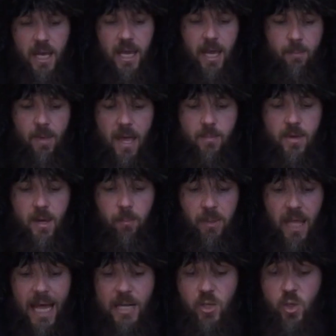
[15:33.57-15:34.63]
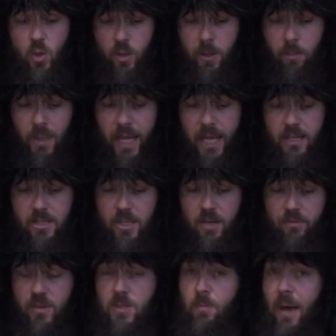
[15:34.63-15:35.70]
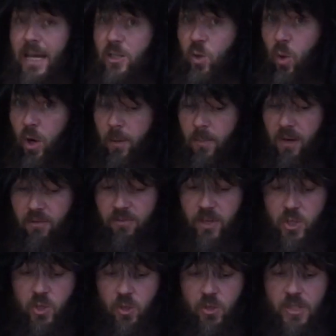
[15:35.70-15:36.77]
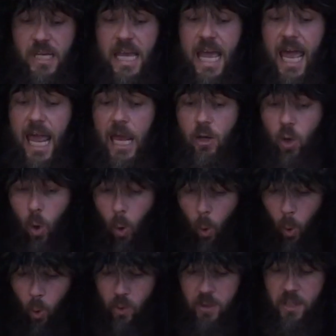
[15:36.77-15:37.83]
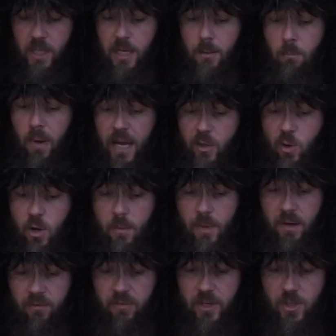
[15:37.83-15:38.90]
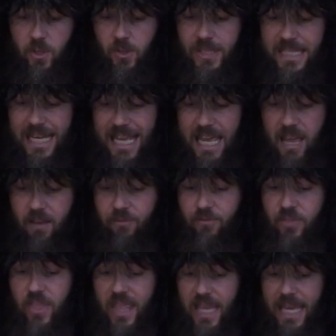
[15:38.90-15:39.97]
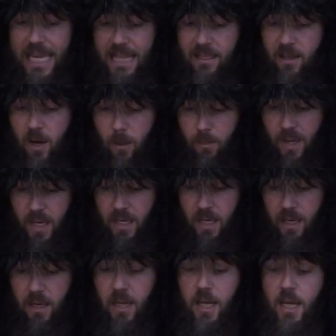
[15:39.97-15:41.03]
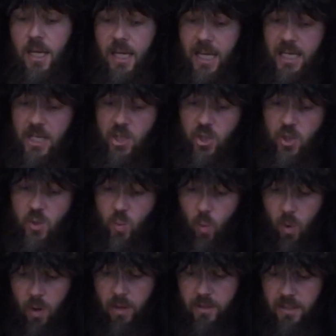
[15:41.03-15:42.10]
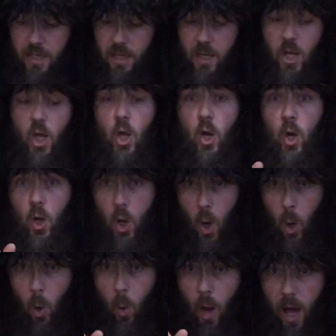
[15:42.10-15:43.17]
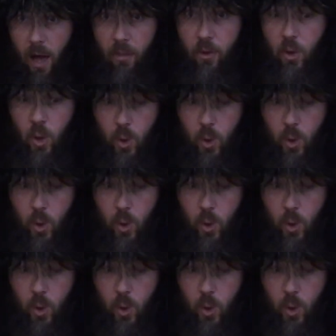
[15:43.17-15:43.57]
It may be applied to the playing surface by tournament officials and only by tournament officials if, in their opinion, conditions warrant it. No other